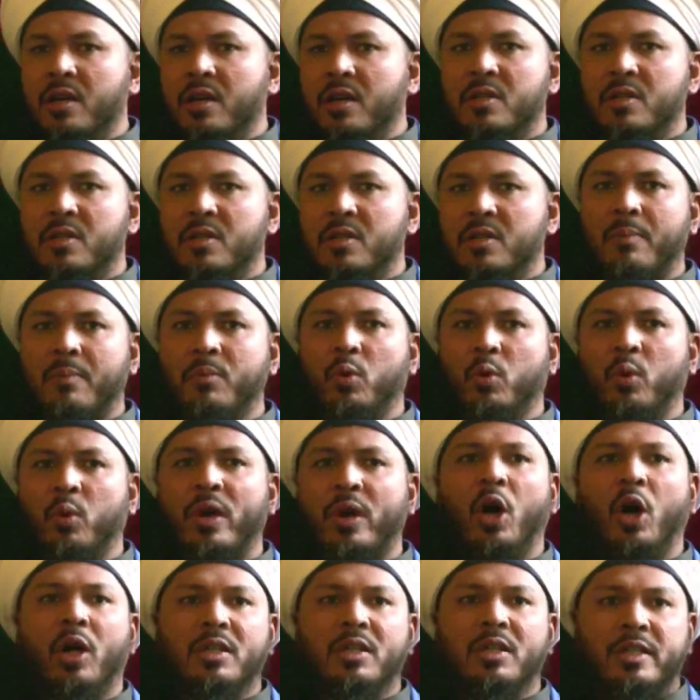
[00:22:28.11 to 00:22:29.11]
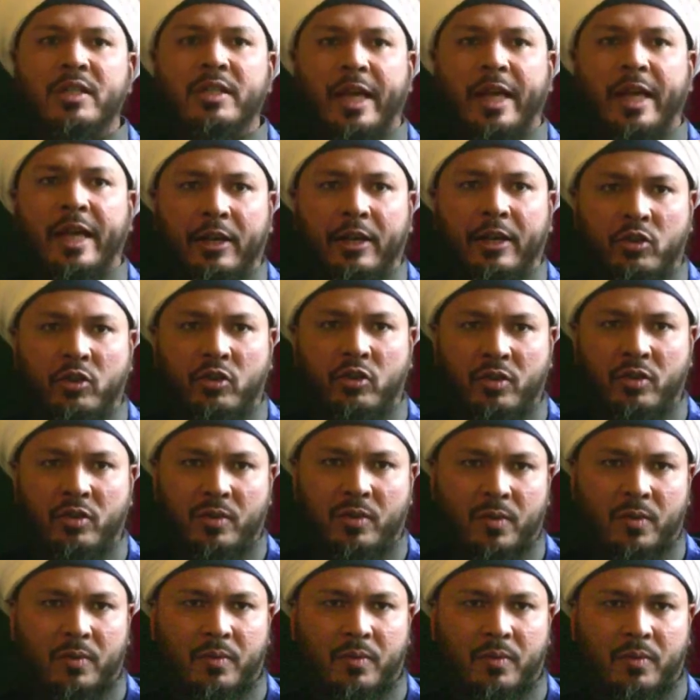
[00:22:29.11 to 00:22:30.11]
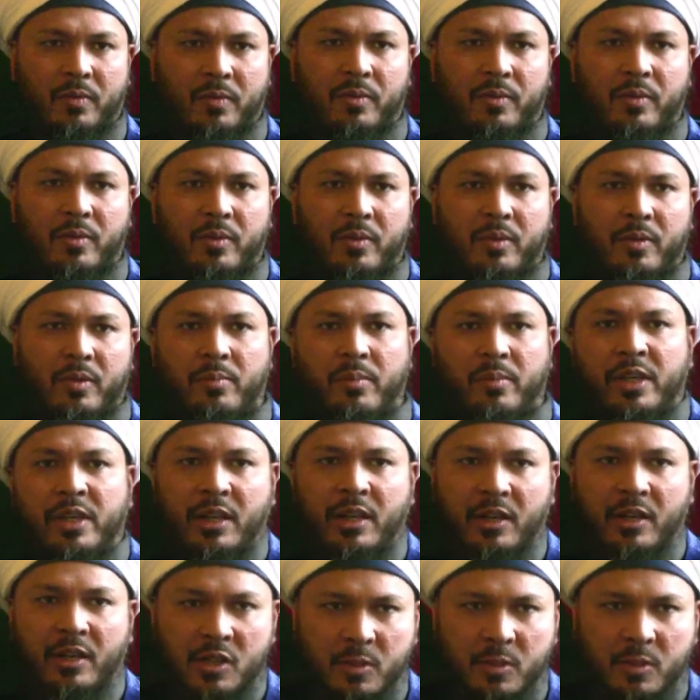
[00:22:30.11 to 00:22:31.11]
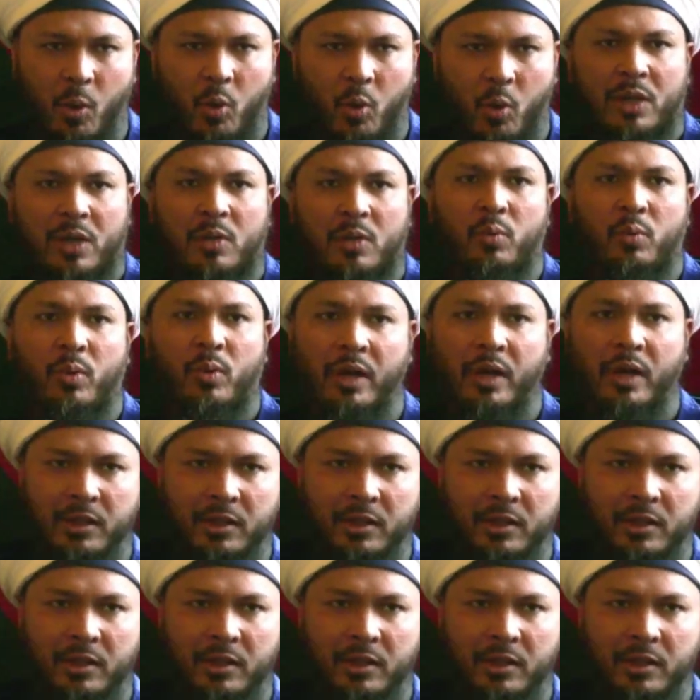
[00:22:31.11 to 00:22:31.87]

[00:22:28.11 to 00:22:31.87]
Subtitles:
some going on stage, making spoken word.